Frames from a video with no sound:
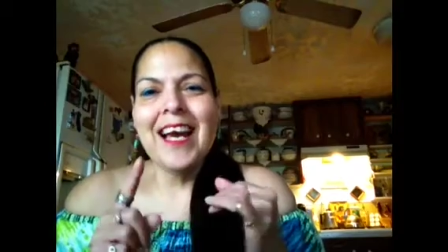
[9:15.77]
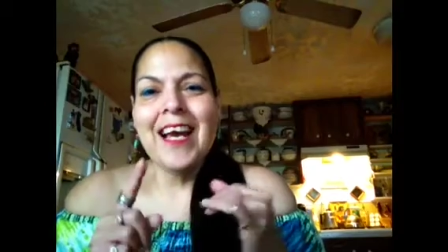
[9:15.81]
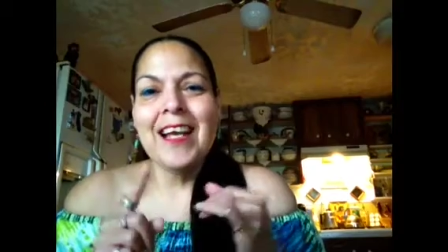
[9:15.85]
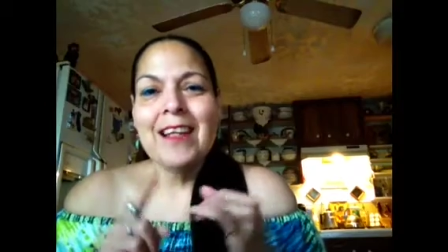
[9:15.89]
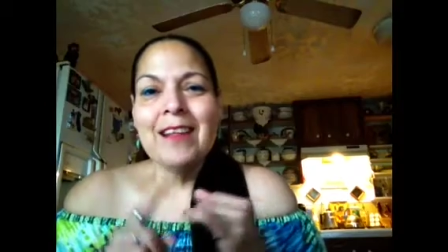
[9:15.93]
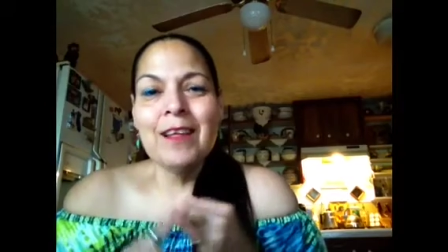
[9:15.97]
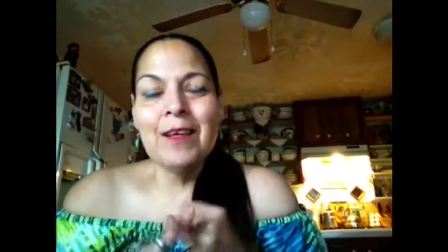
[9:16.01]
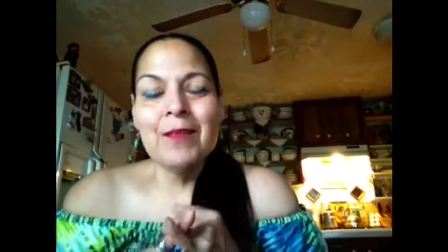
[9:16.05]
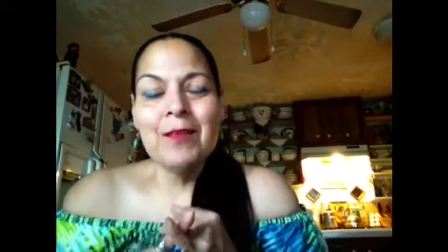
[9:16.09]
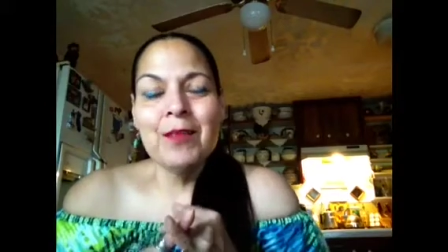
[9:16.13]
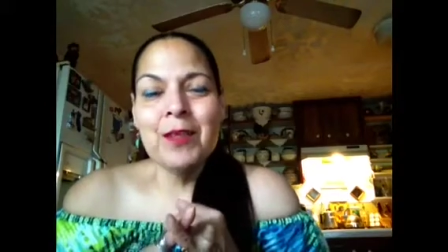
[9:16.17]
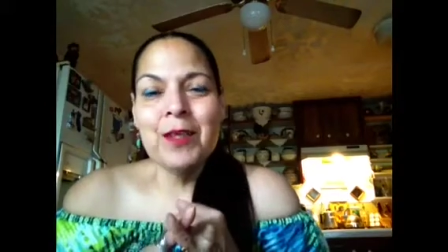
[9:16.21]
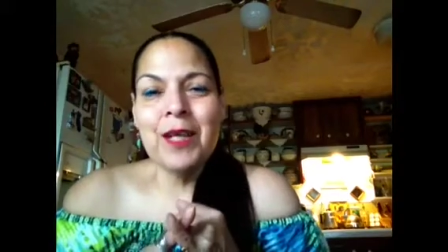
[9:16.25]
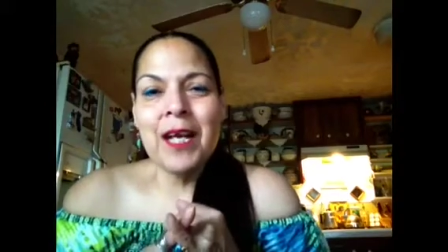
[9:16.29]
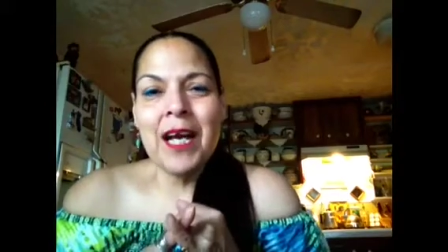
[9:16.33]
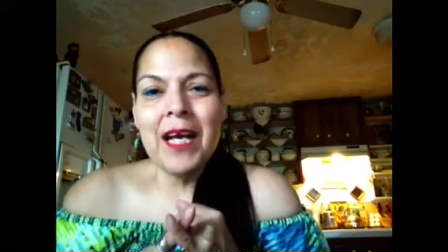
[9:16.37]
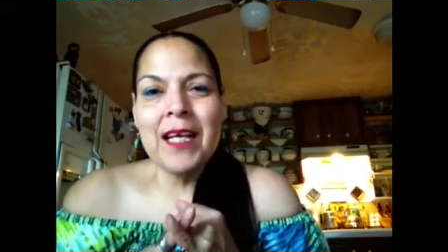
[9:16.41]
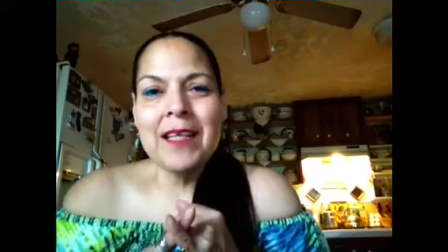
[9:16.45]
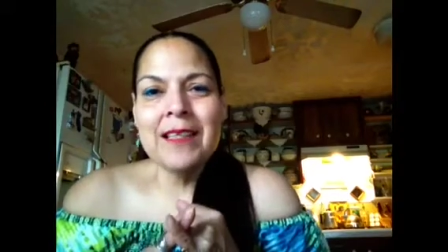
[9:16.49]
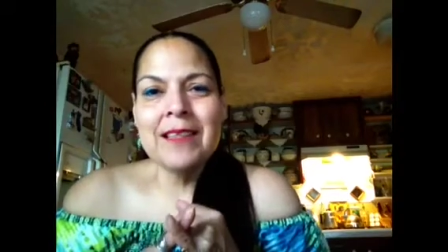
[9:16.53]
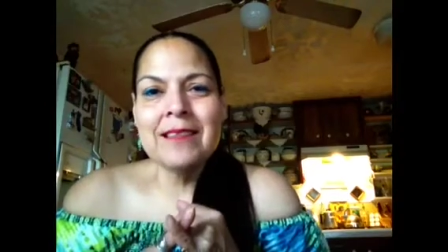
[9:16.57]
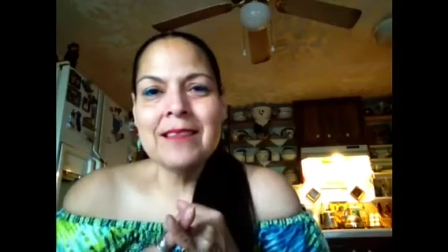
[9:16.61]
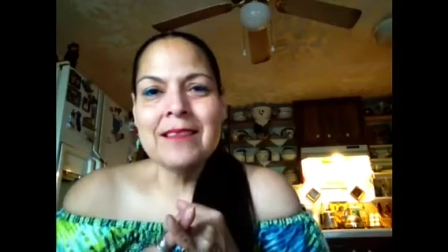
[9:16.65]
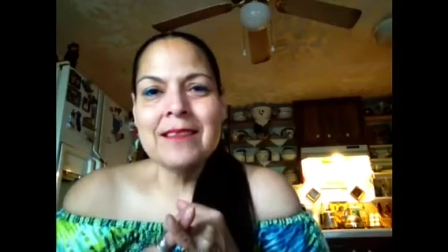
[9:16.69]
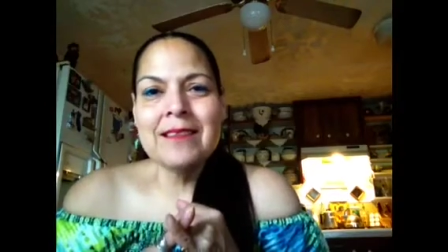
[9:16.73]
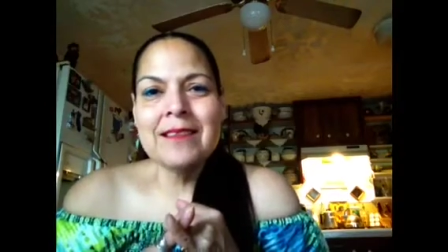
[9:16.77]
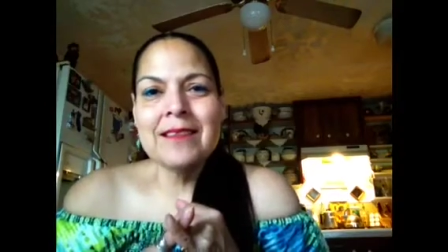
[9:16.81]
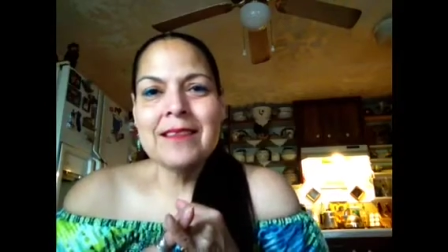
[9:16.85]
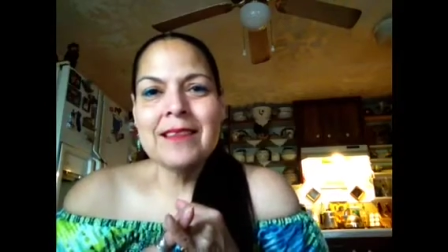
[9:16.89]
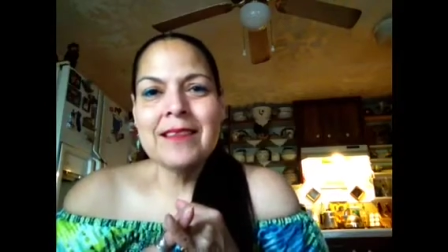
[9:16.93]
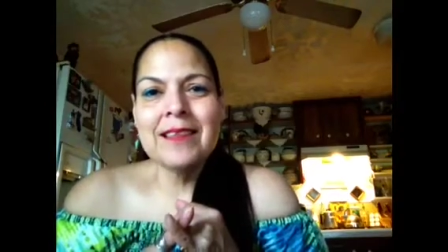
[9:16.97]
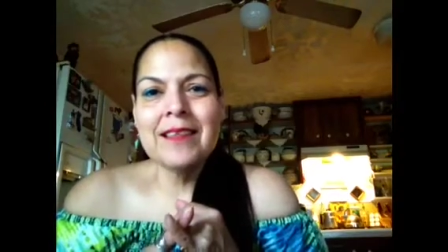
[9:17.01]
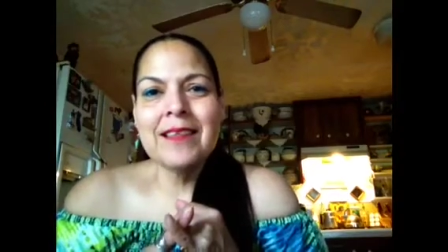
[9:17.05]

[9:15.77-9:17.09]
I love you guys.